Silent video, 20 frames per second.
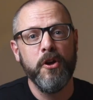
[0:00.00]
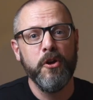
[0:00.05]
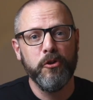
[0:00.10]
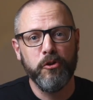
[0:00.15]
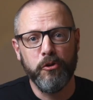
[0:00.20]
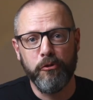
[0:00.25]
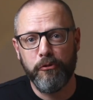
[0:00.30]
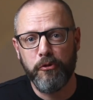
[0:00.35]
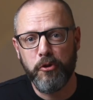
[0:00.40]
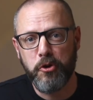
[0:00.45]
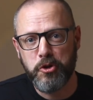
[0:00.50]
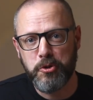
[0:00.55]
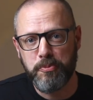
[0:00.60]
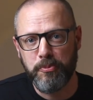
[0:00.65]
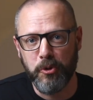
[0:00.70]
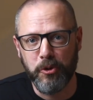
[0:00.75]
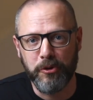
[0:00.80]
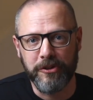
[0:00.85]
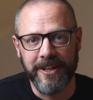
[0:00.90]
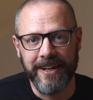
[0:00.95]
The first
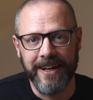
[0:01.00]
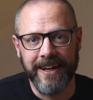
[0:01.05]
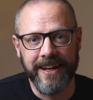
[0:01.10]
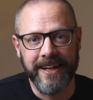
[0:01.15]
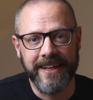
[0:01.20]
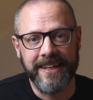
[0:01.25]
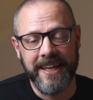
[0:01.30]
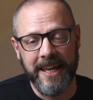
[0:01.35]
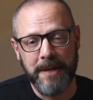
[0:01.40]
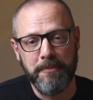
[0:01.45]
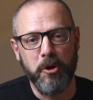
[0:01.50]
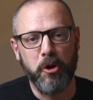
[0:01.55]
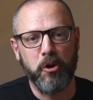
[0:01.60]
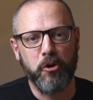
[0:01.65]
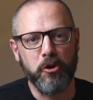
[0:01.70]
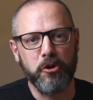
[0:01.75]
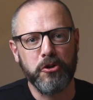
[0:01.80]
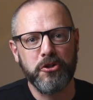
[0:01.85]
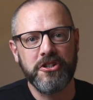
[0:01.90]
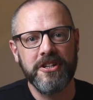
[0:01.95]
book that I came
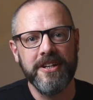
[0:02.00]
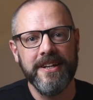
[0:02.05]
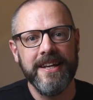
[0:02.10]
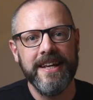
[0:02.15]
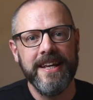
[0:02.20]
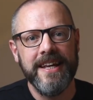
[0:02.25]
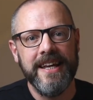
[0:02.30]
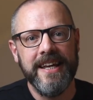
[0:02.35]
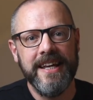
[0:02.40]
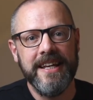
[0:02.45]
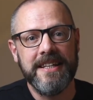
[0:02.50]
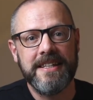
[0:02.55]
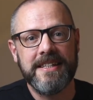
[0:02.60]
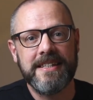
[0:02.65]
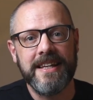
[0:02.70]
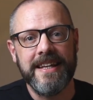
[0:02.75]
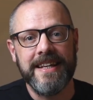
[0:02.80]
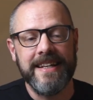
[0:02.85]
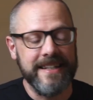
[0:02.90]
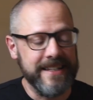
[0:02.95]
across is
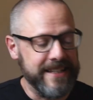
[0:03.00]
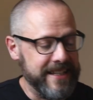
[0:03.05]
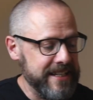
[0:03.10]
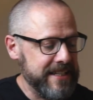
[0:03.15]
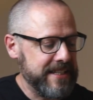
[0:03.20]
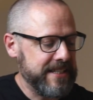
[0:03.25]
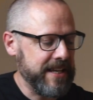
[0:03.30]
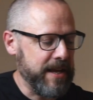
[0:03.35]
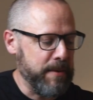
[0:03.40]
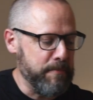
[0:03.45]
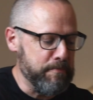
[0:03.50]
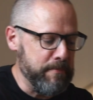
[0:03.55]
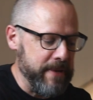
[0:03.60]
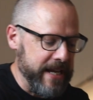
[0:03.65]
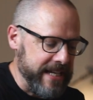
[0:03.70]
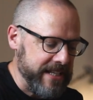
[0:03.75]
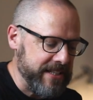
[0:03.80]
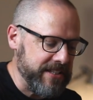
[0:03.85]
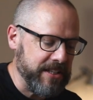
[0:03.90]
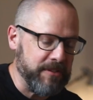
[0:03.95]
this
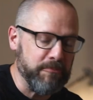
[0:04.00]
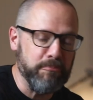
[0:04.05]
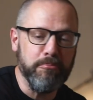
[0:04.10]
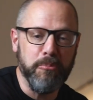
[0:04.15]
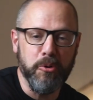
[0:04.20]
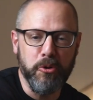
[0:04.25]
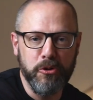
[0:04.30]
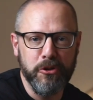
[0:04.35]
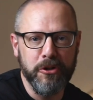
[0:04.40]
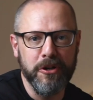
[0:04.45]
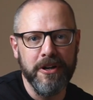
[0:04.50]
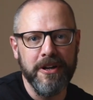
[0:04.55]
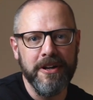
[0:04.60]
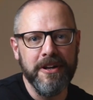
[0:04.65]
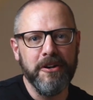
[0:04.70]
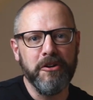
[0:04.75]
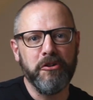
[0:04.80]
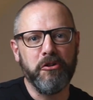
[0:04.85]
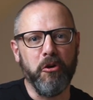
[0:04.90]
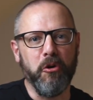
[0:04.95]
amazing book
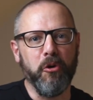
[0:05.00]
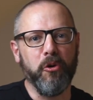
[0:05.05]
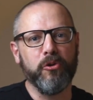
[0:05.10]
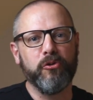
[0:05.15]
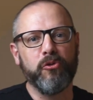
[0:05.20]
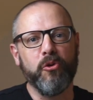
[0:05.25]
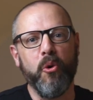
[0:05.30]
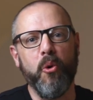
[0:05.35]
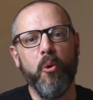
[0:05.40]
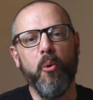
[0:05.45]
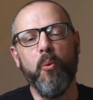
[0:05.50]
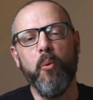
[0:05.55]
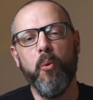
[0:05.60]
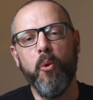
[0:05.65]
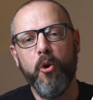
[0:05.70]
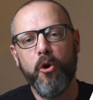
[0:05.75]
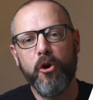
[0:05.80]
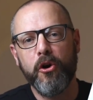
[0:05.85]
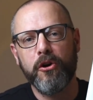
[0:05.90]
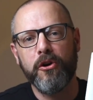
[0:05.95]
called
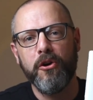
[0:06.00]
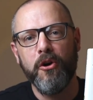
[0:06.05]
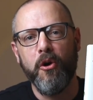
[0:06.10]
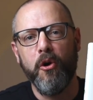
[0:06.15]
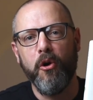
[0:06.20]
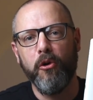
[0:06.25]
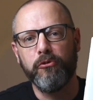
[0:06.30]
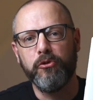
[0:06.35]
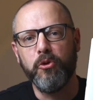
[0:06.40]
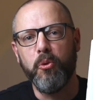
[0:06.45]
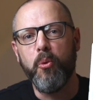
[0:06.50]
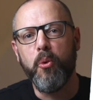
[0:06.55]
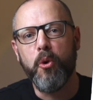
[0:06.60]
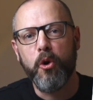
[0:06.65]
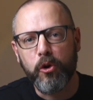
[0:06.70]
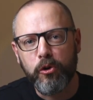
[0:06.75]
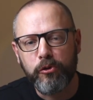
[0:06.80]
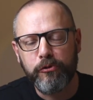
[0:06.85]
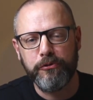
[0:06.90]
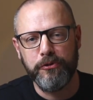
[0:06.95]
War of the
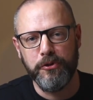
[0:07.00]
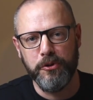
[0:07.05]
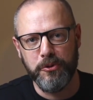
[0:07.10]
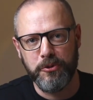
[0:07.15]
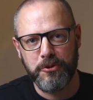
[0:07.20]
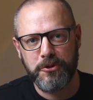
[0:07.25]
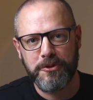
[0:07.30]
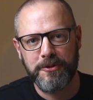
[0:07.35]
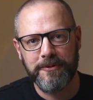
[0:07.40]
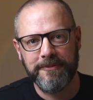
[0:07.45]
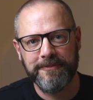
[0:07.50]
Worldviews.